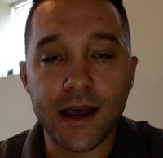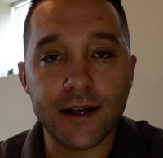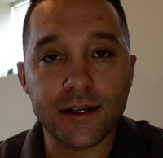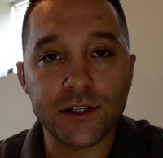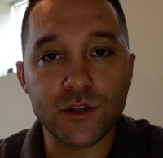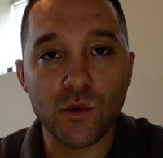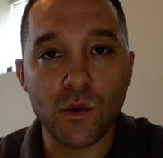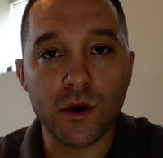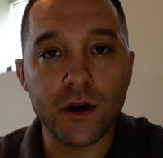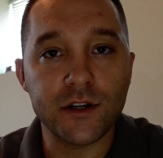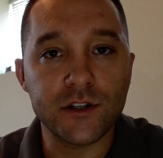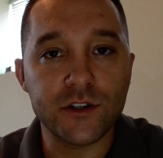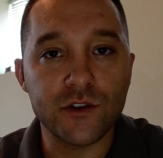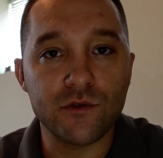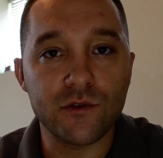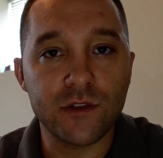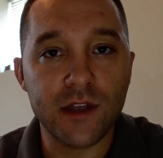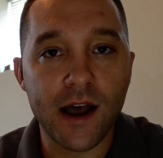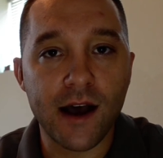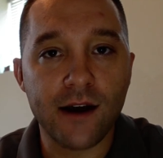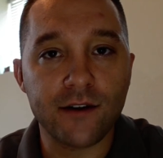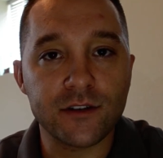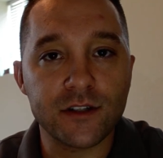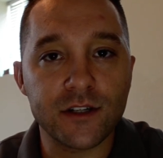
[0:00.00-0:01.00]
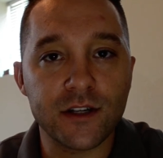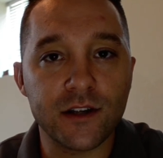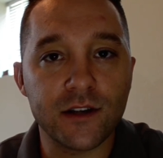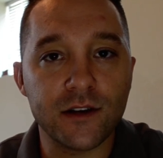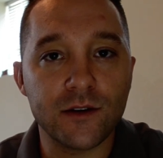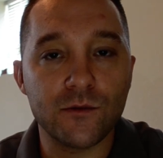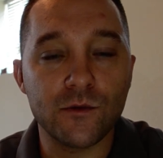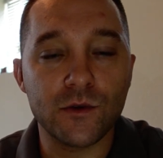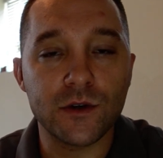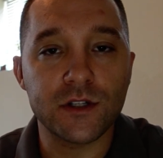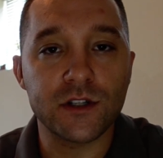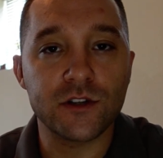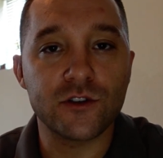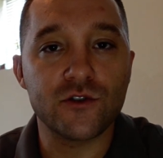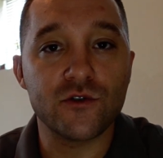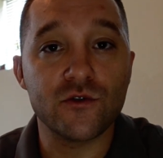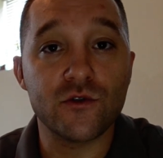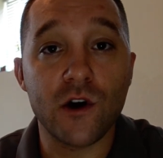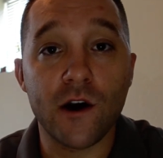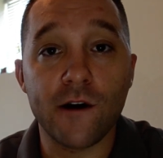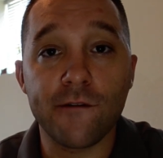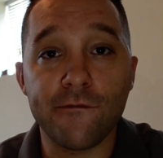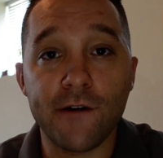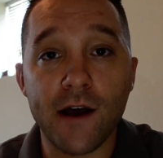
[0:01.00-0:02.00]
$22,000 was the true
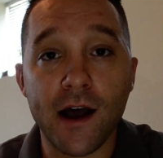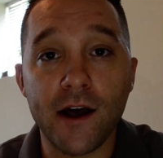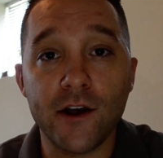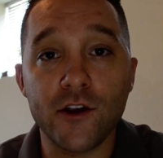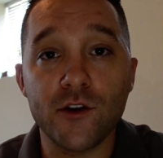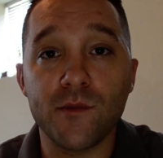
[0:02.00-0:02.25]
car value,